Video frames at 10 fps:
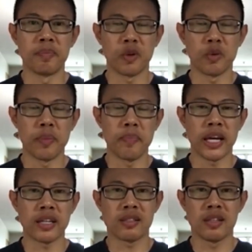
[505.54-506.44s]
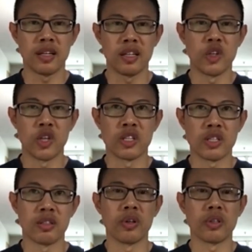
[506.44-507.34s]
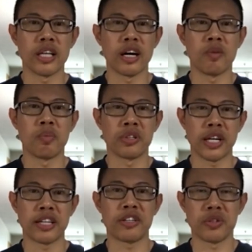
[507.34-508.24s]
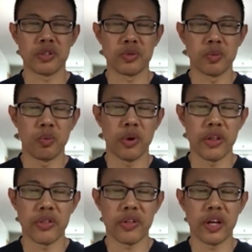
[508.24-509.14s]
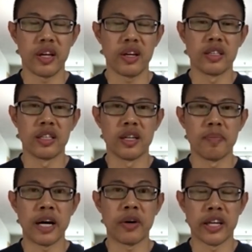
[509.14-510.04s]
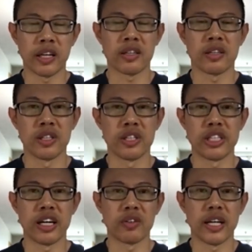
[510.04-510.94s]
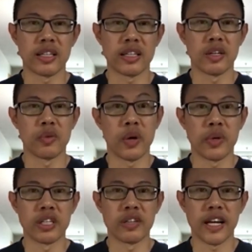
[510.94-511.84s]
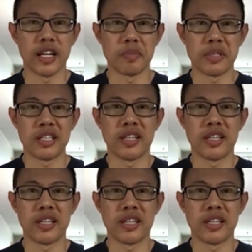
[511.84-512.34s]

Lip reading: we mix these cell progenitors with the bioink, the gel that Yuanwei developed,